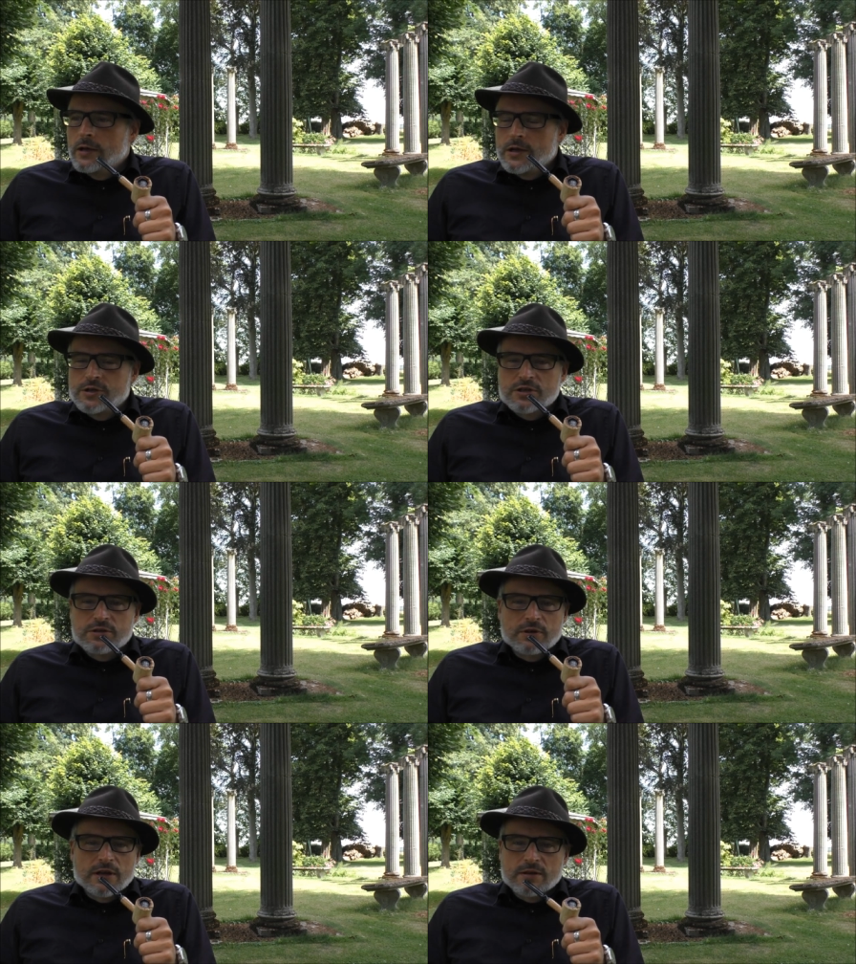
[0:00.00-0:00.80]
Yeah,
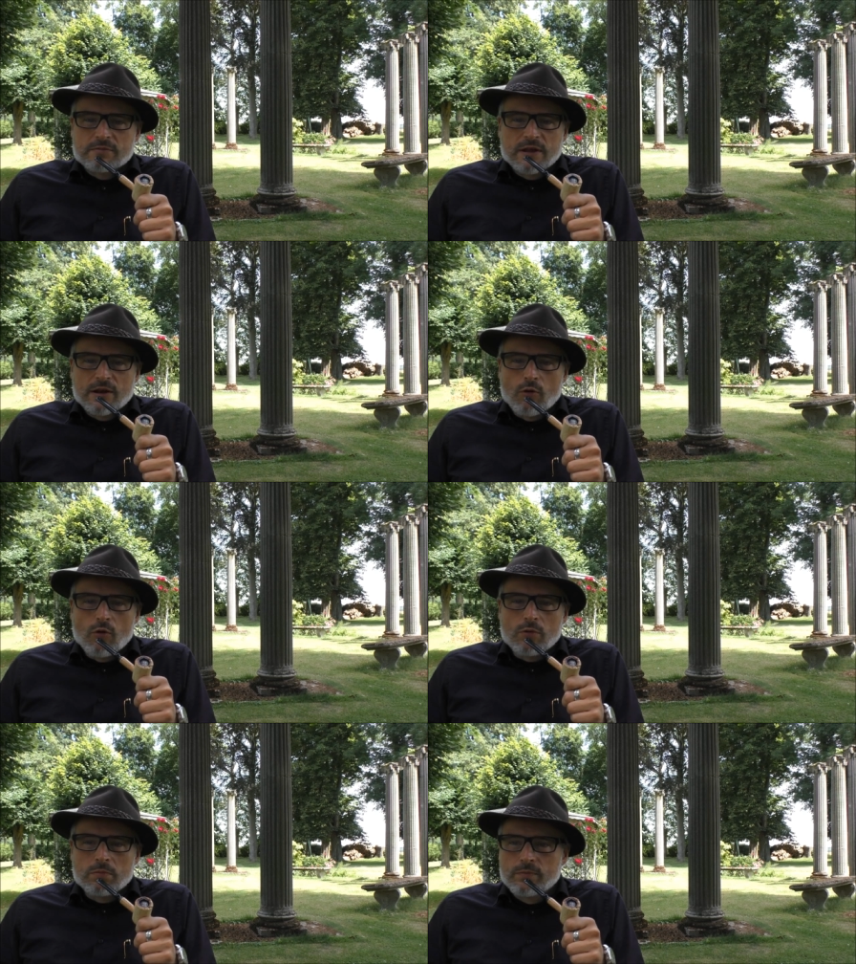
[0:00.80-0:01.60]
just to get
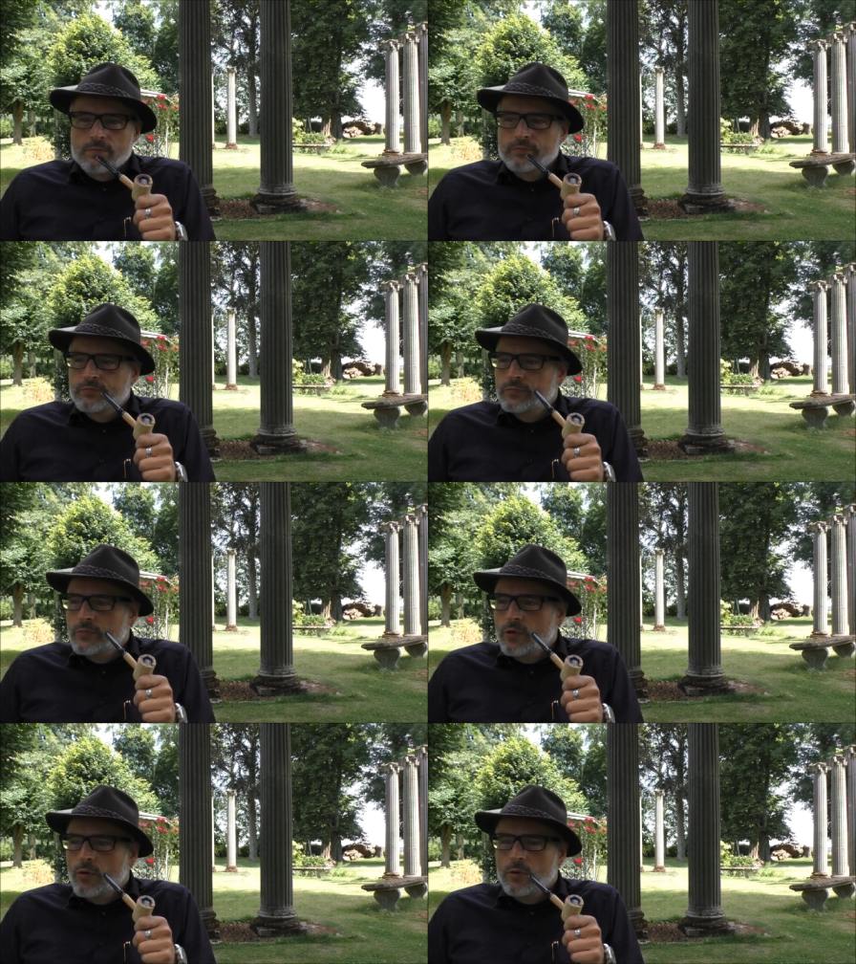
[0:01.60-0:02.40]

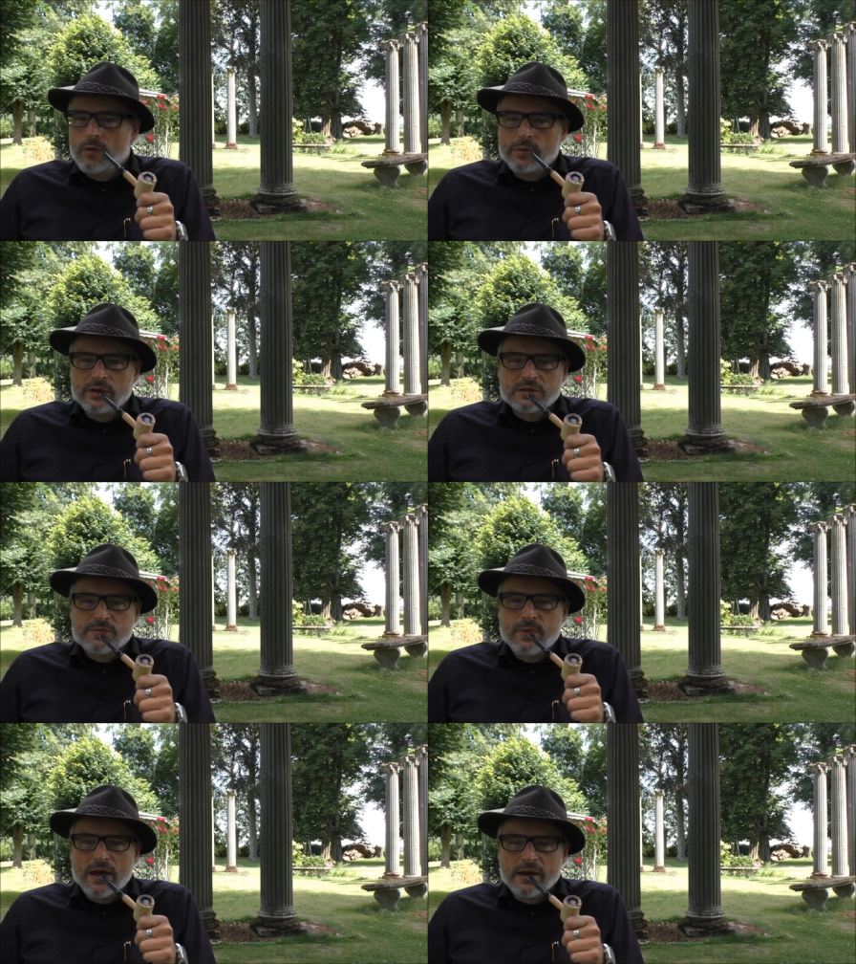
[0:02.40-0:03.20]
all the
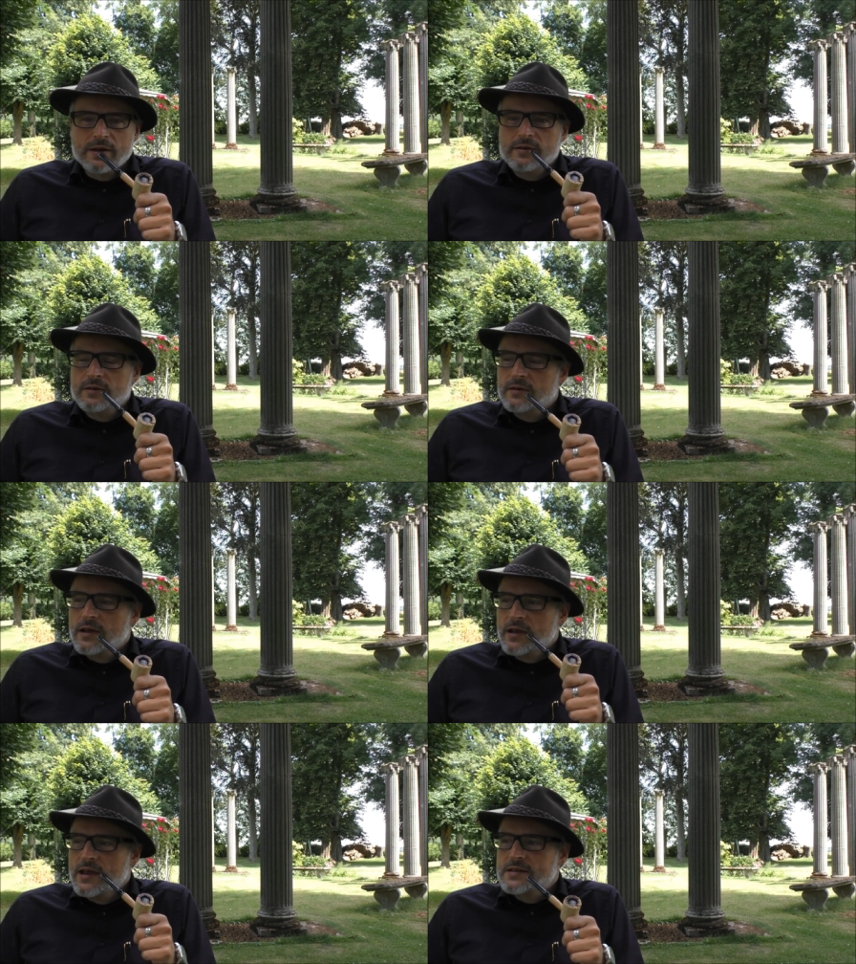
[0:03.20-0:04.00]
bills paid,
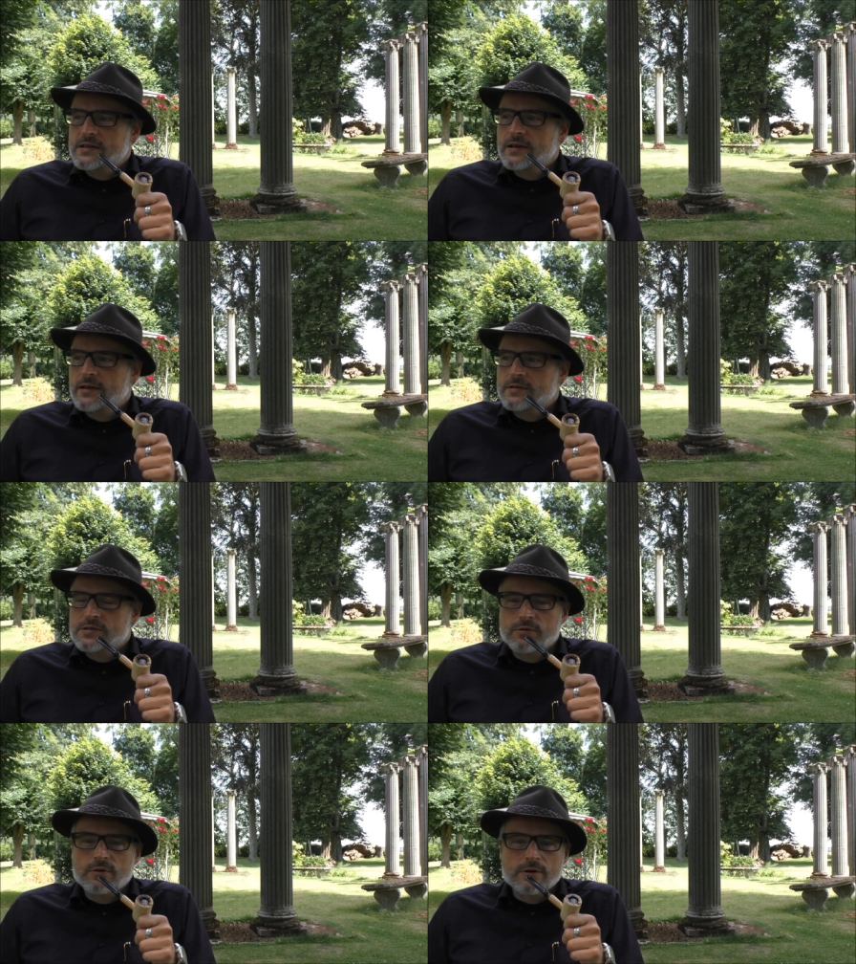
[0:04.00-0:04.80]
I guess, and
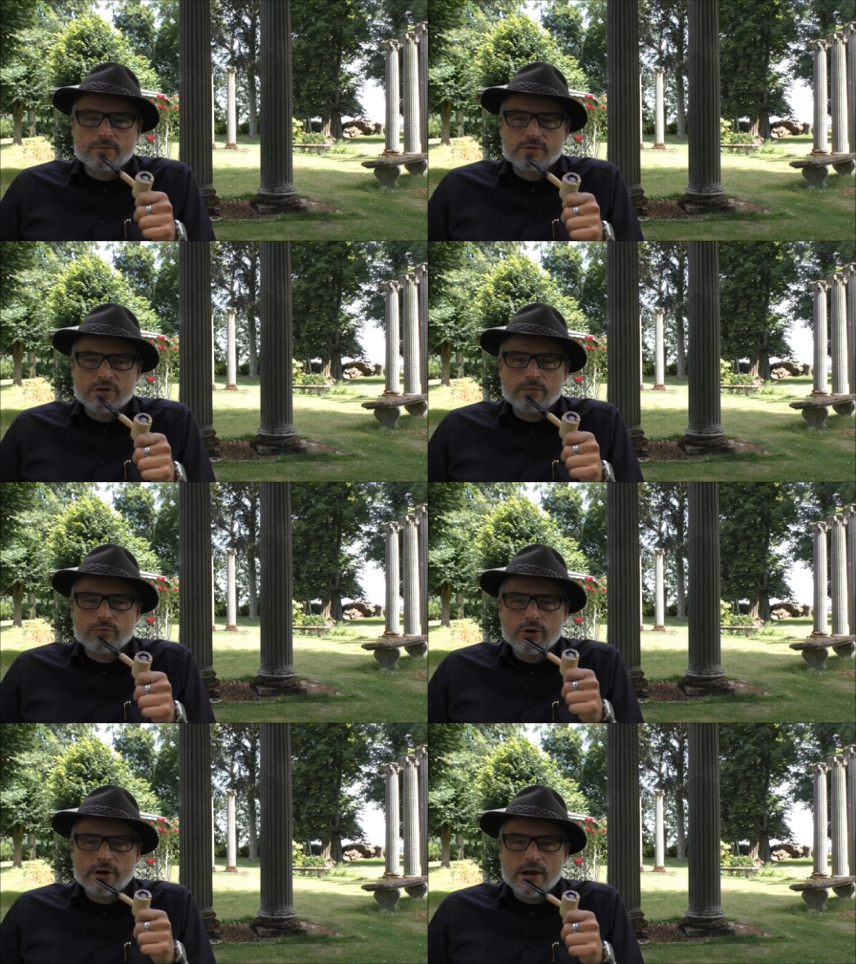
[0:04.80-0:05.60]
so on. So
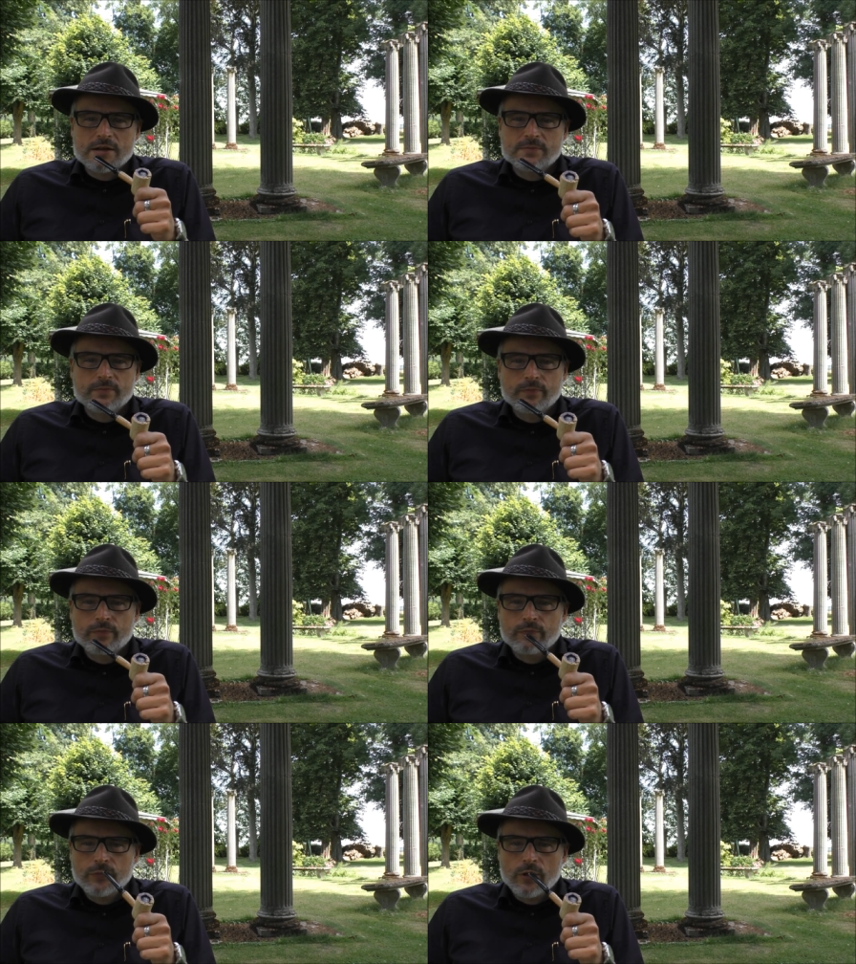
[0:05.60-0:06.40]
pretty nice.
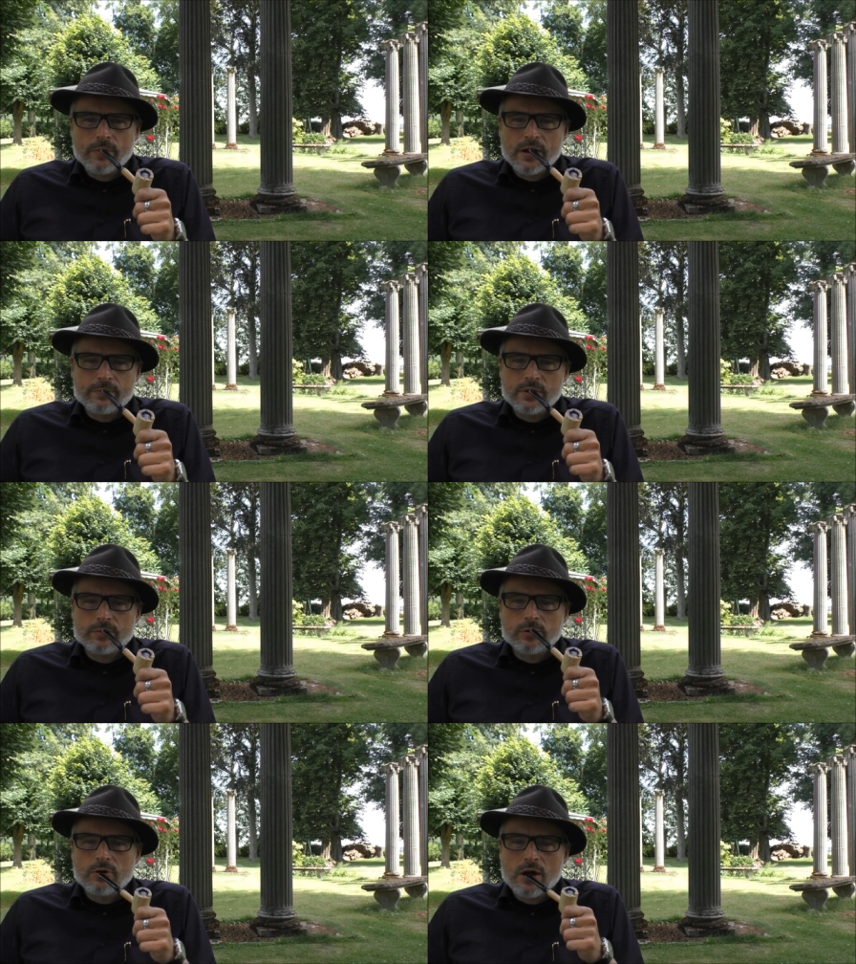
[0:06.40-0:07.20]
Not many
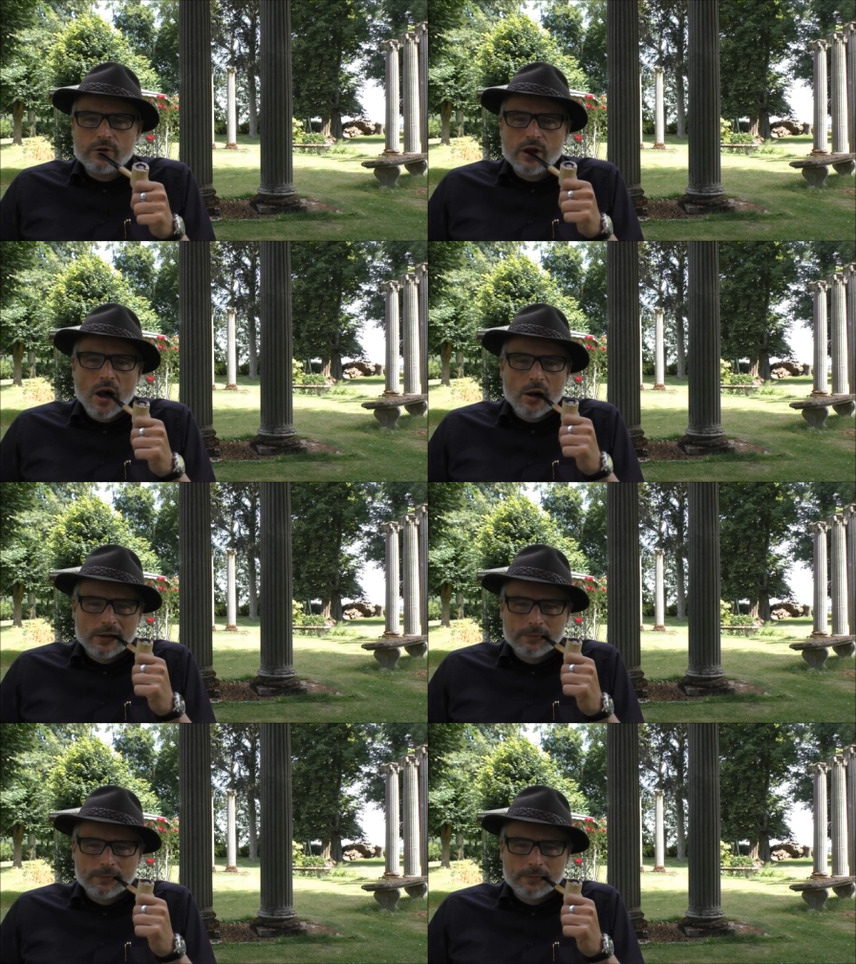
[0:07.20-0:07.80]
people around here.